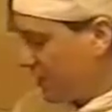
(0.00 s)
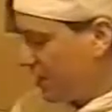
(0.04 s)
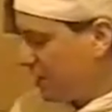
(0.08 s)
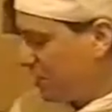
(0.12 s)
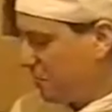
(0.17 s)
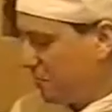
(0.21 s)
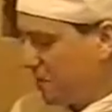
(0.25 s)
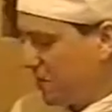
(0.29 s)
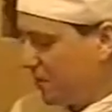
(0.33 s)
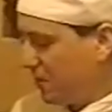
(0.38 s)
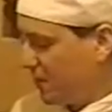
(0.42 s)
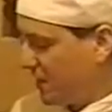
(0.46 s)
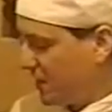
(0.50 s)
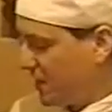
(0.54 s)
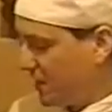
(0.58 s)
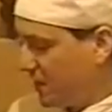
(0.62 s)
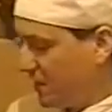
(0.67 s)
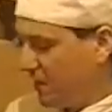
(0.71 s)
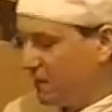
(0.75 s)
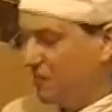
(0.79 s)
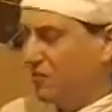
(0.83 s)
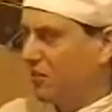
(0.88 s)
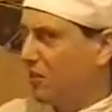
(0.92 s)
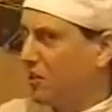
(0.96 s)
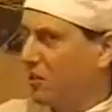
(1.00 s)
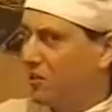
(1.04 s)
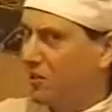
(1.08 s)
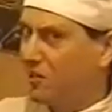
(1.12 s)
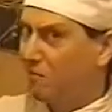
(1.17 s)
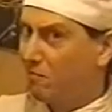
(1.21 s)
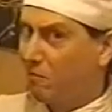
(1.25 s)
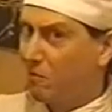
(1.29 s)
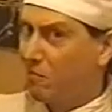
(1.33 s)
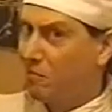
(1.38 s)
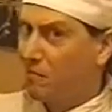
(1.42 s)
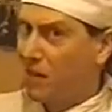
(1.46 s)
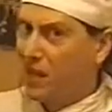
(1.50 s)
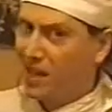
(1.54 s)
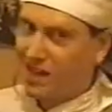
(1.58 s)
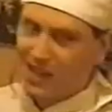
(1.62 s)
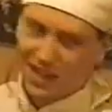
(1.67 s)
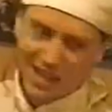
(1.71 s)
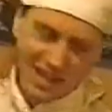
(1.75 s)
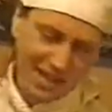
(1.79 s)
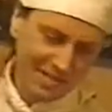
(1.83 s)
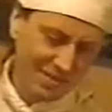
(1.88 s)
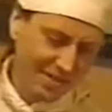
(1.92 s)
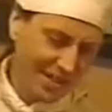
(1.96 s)
for lunch, one pancake with this stuff
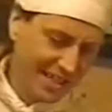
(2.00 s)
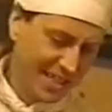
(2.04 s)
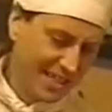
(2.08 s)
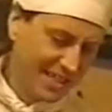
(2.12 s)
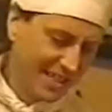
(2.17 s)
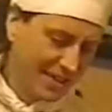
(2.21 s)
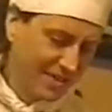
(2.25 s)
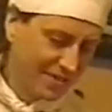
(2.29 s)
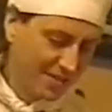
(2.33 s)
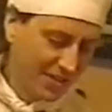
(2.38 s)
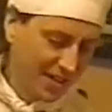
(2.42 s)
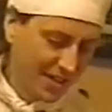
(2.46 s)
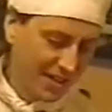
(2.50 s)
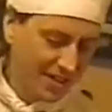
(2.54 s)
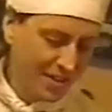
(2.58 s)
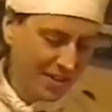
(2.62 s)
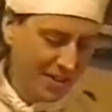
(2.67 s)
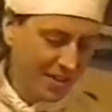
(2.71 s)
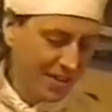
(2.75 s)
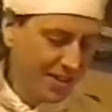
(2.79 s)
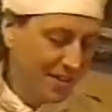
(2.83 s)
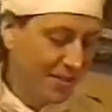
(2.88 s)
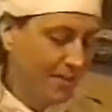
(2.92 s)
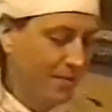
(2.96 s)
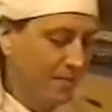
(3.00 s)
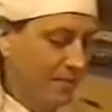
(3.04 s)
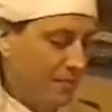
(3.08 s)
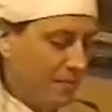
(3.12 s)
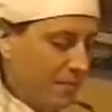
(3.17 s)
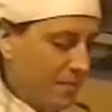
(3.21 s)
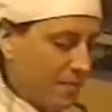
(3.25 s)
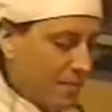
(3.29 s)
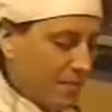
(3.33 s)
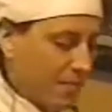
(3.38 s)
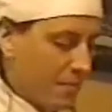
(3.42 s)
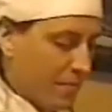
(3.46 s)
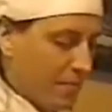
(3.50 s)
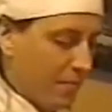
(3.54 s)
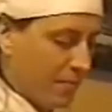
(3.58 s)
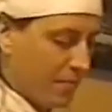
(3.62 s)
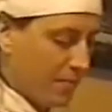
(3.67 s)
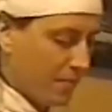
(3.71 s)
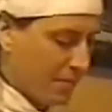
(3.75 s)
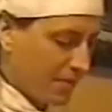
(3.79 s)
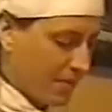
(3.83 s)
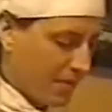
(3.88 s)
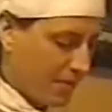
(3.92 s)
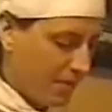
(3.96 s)
in. But
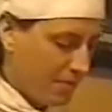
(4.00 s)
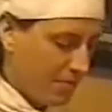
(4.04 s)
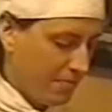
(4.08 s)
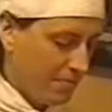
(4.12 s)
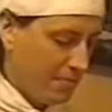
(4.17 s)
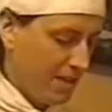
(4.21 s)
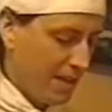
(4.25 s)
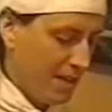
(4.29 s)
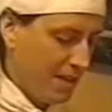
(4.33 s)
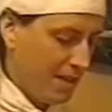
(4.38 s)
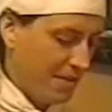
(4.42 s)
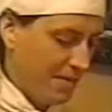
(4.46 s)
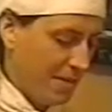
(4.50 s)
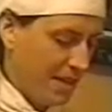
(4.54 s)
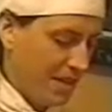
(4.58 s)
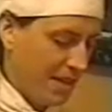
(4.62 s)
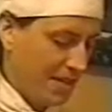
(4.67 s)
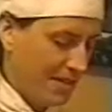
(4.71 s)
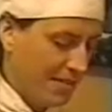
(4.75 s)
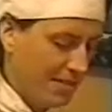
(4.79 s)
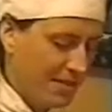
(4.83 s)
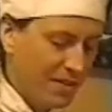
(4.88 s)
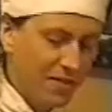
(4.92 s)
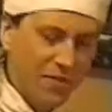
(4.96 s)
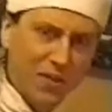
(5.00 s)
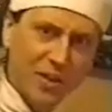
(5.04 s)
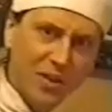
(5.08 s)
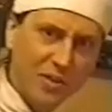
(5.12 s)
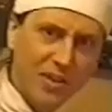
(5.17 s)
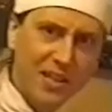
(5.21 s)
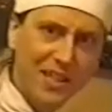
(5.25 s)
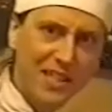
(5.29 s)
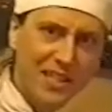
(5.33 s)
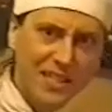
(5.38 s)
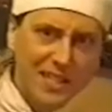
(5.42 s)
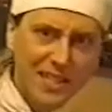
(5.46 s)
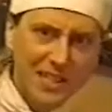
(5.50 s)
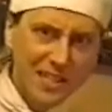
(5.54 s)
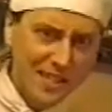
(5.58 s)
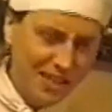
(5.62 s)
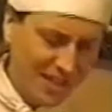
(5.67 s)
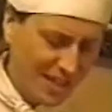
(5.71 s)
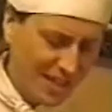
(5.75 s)
if you're greedy you can have more.